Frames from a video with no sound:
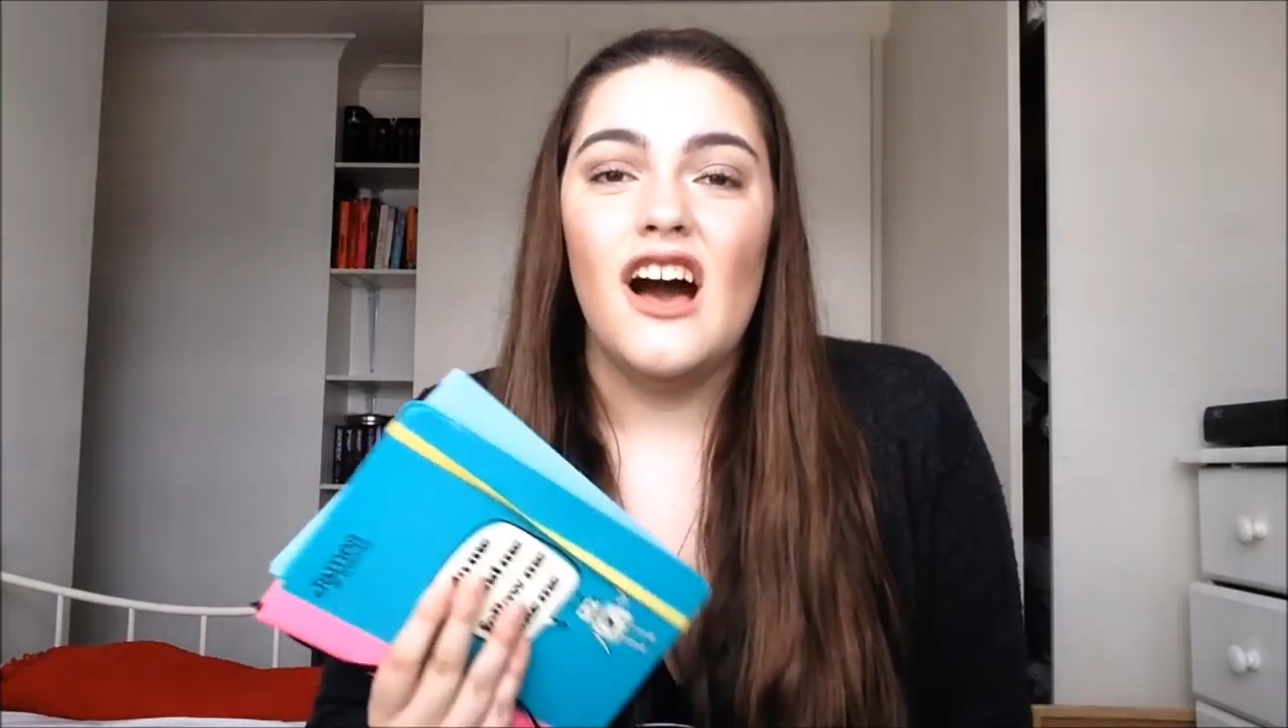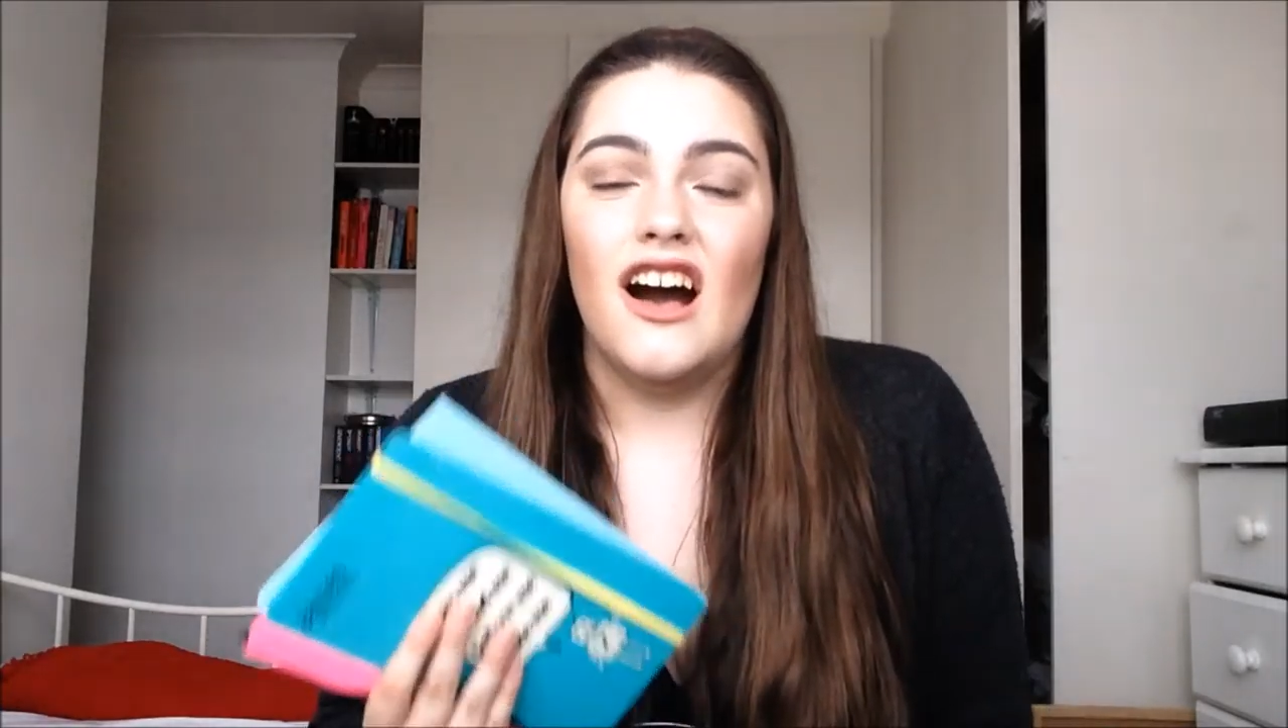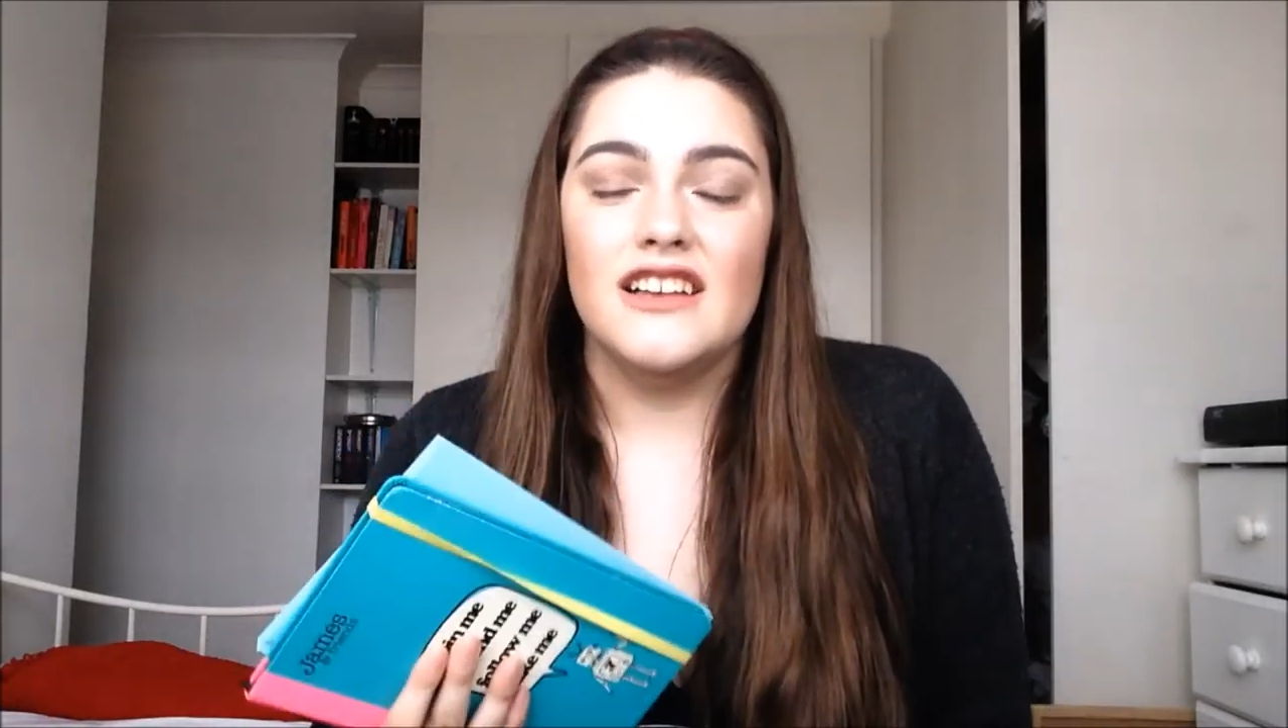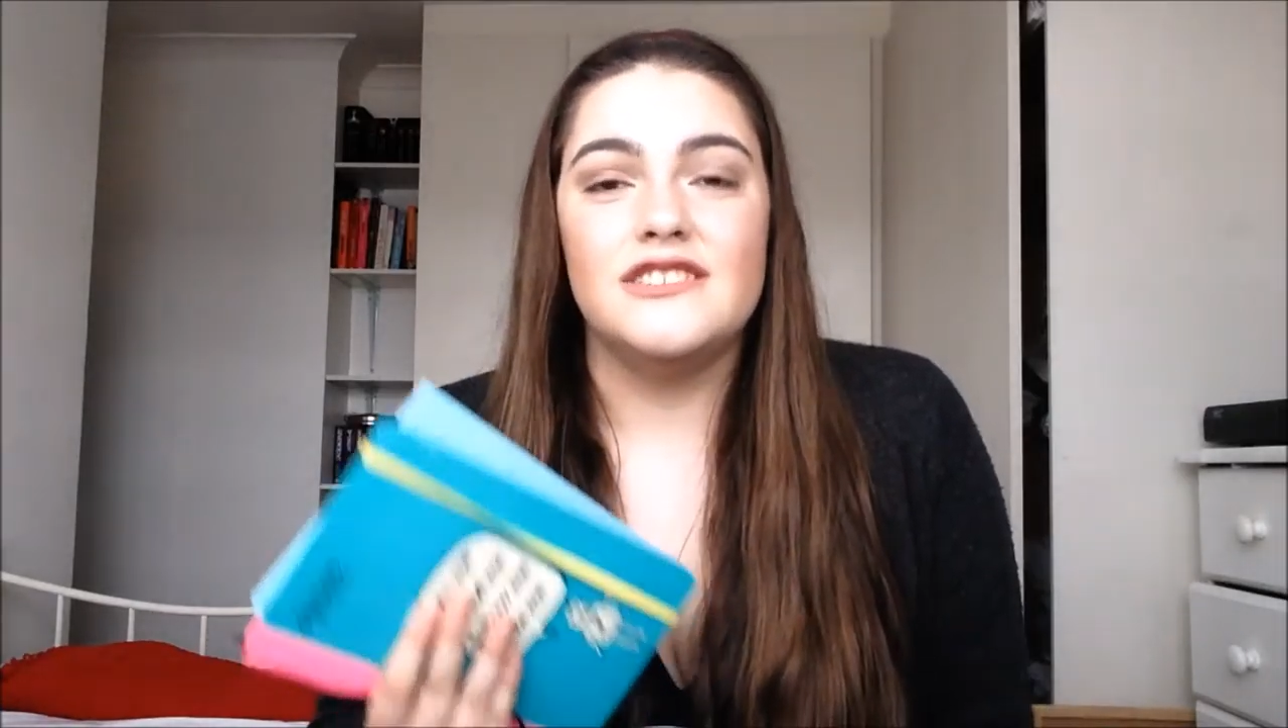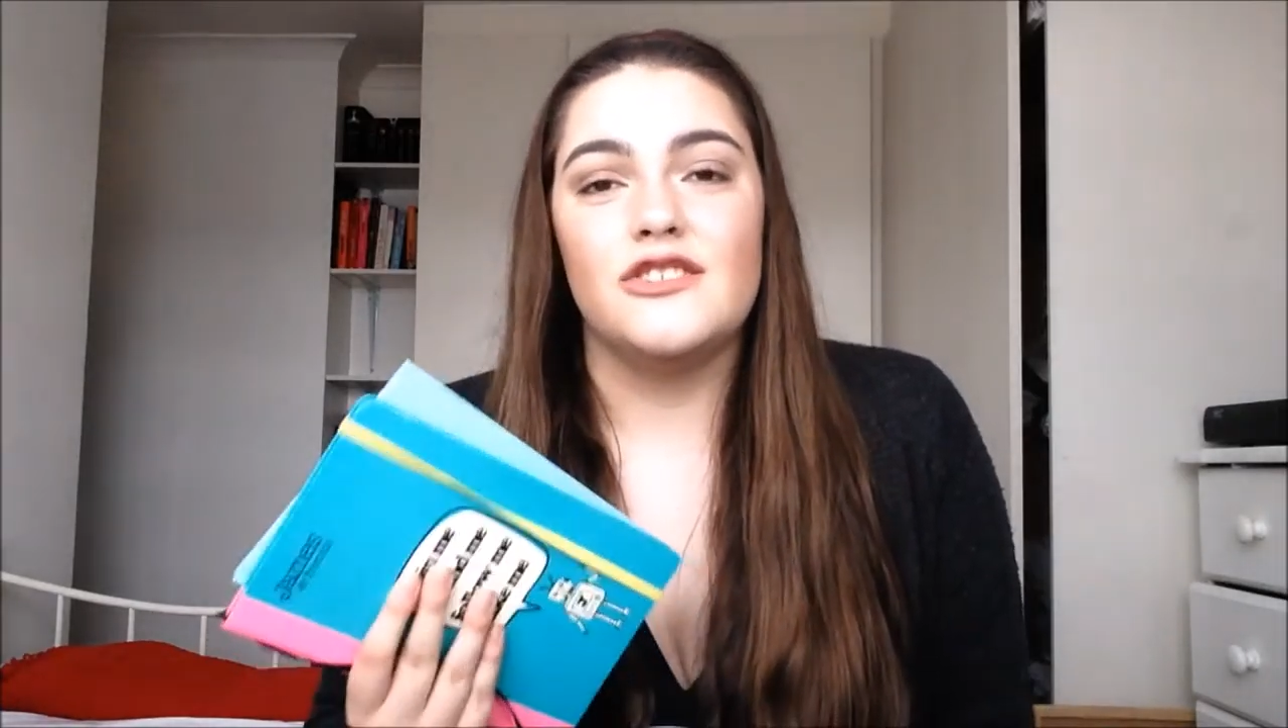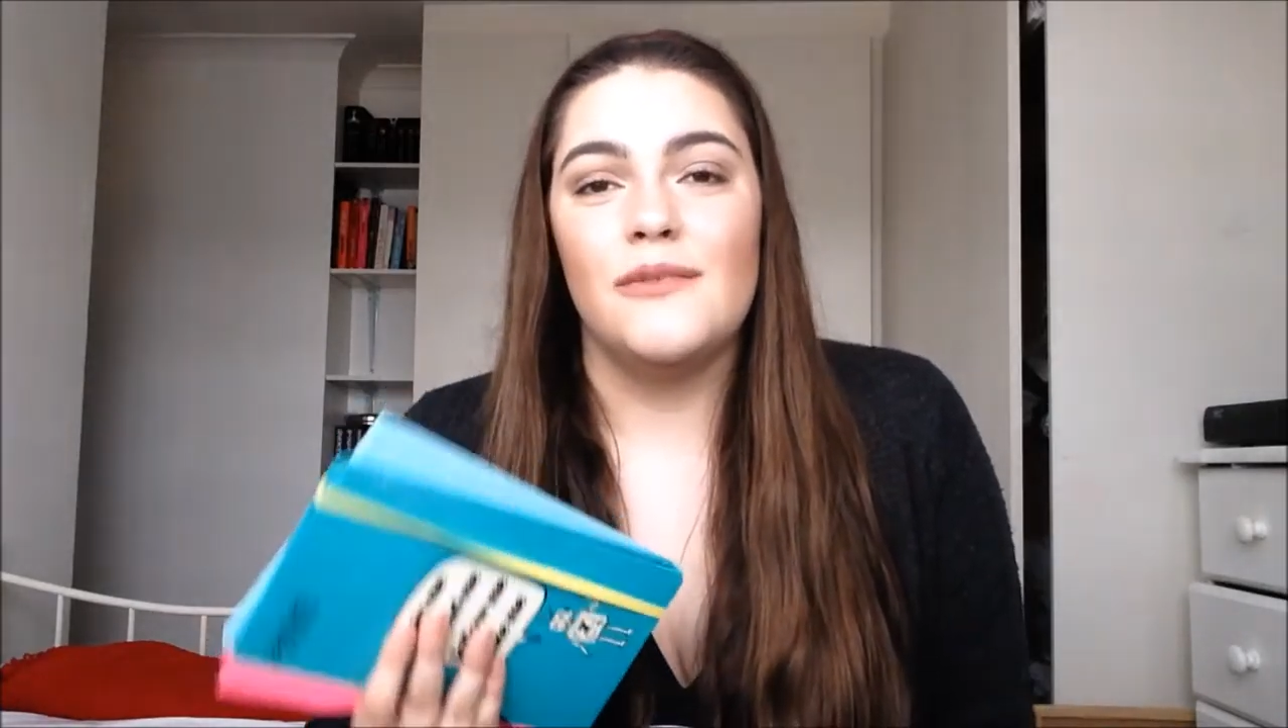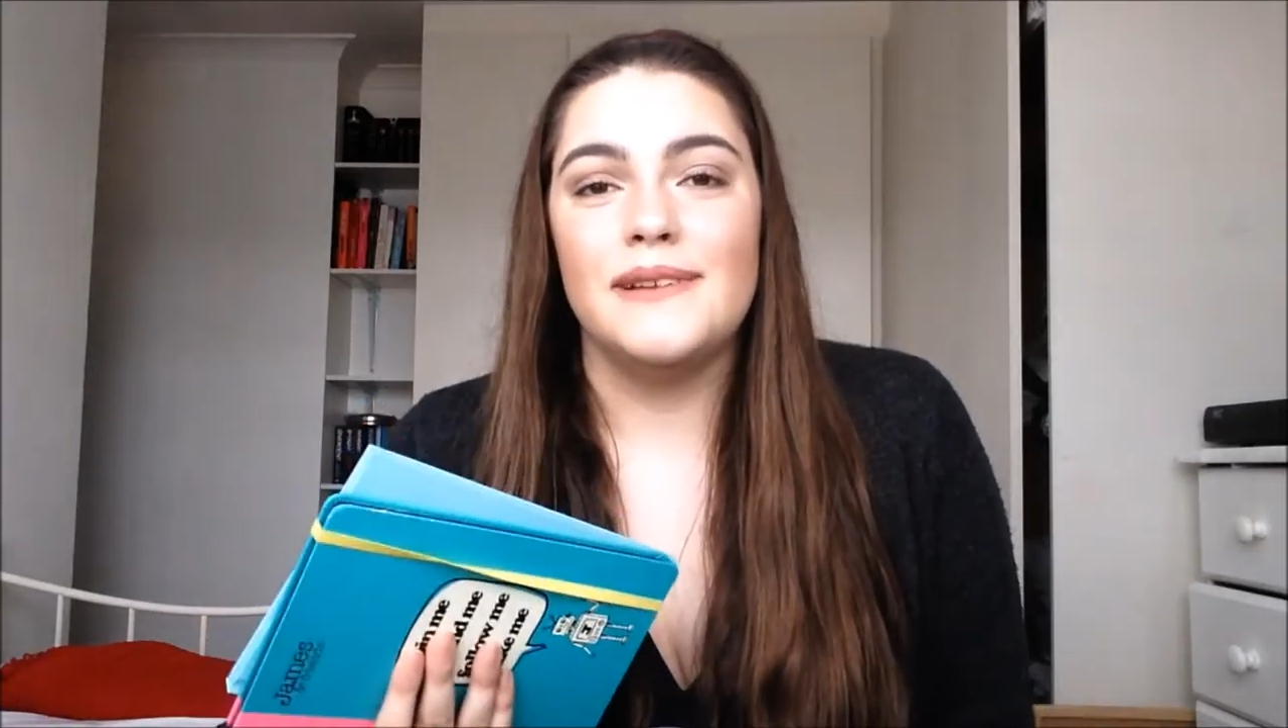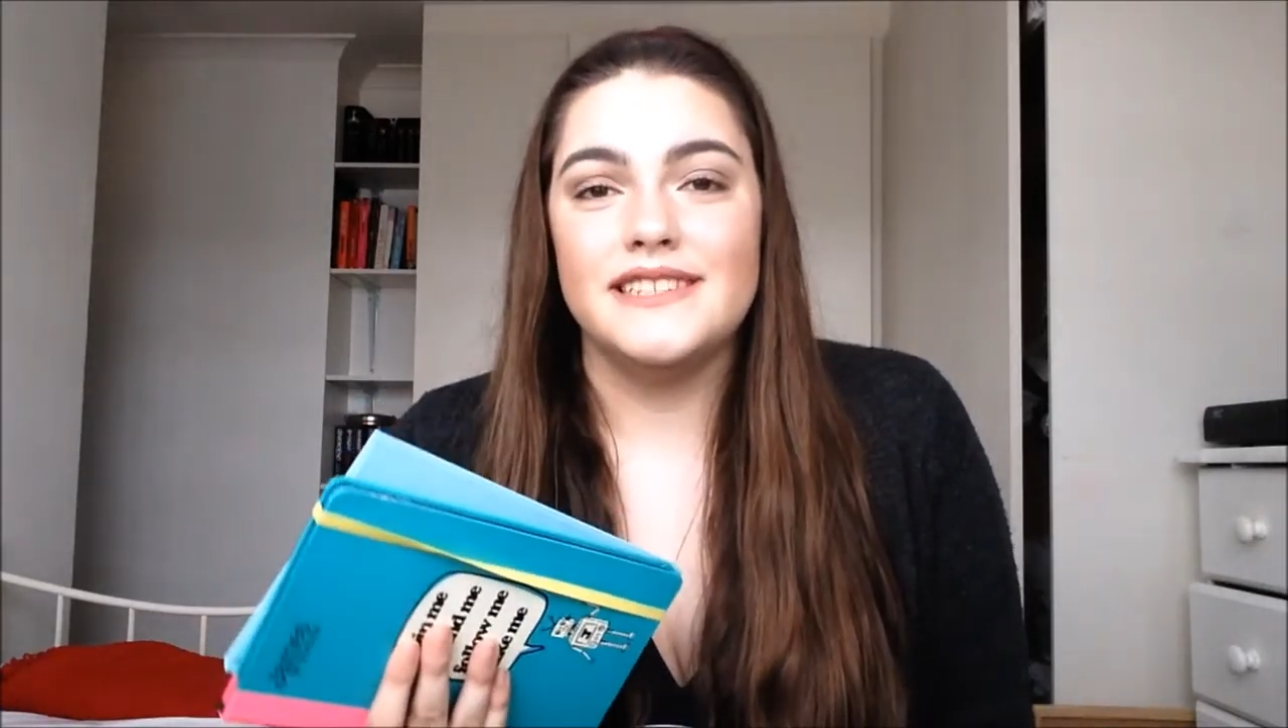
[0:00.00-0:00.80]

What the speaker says: ask to copy